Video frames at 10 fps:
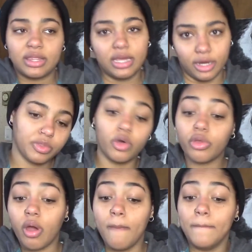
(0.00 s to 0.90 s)
there, though
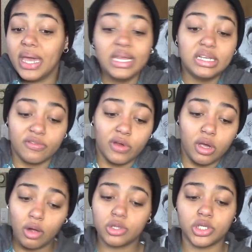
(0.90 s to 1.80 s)
there are many different
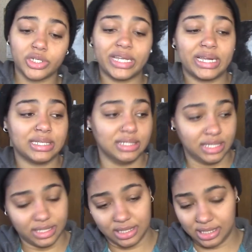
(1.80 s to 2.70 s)
cultures that
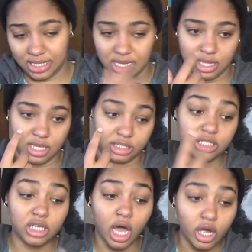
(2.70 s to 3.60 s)
exist in this
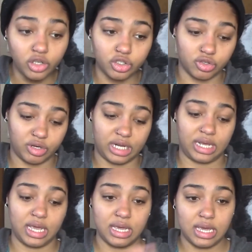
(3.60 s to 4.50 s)

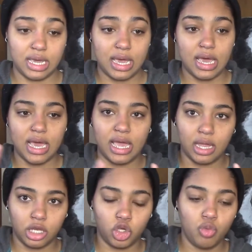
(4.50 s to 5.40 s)
country,
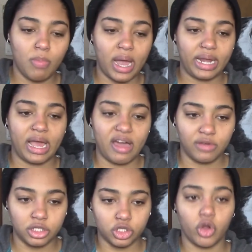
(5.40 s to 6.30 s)
and you might have
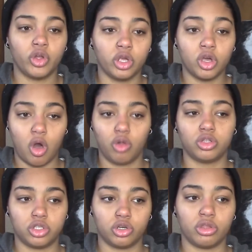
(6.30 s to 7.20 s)
a certain
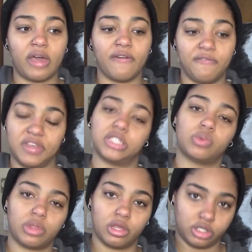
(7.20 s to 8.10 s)
culture that fits
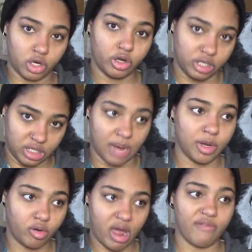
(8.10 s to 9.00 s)
with a certain
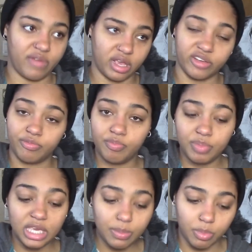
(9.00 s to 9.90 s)
demographic of
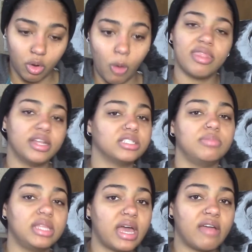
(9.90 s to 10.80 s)
people, that doesn't
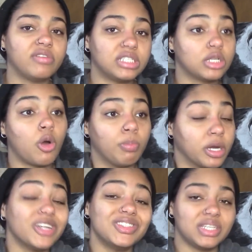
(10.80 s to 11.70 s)
mean that every single
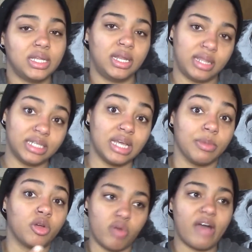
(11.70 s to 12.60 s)
person in that
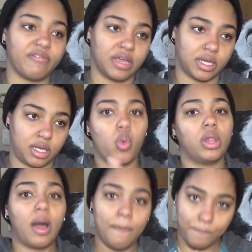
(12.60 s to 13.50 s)
demographic
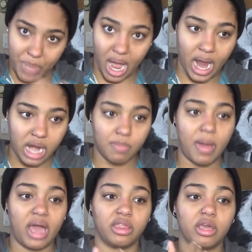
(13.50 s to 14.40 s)
will abide
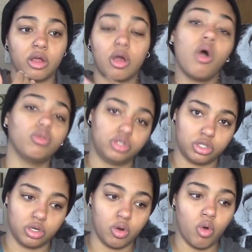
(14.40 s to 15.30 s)
by their
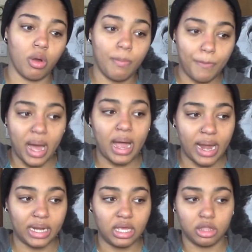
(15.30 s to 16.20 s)
culture or
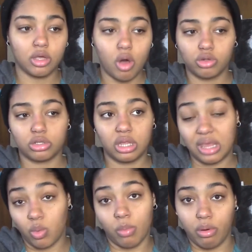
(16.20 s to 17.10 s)
abide in the culture that
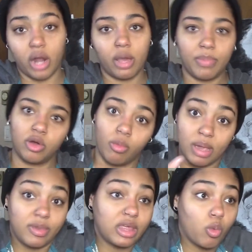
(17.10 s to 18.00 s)
they were brought up in, or
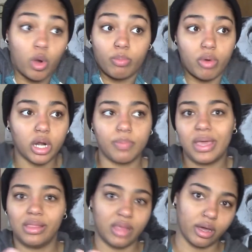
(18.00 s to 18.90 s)
maybe they weren't brought up
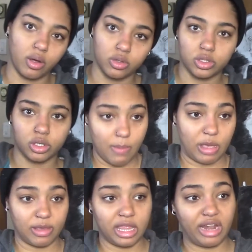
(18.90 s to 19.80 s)
in that culture.
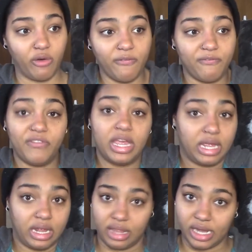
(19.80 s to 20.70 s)
Maybe they don't fit
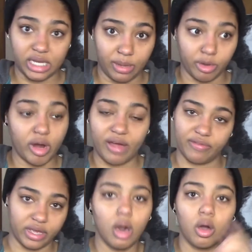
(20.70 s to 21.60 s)
in that
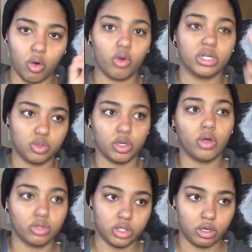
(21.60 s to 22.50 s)
demographic according to
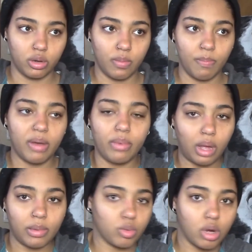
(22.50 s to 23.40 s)
culture. But
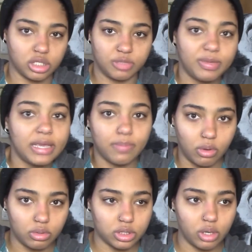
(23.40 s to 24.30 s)
I mean, we're all just
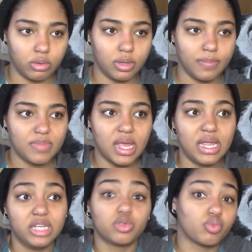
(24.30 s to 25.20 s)
people, so it
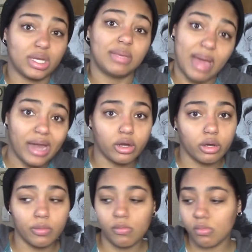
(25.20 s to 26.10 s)
doesn't really matter.
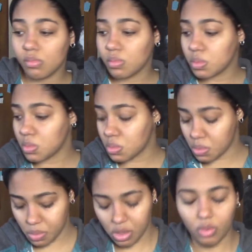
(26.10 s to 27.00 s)

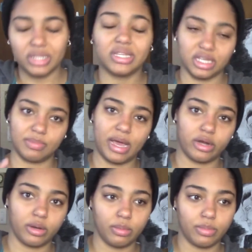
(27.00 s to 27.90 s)
Well, it does
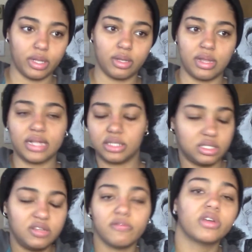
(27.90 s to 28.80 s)
matter, but that's a
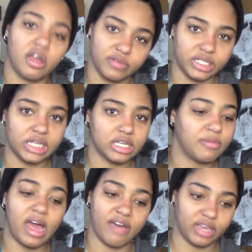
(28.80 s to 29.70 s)
different conversation. I'm
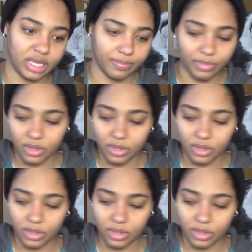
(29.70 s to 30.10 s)
not having it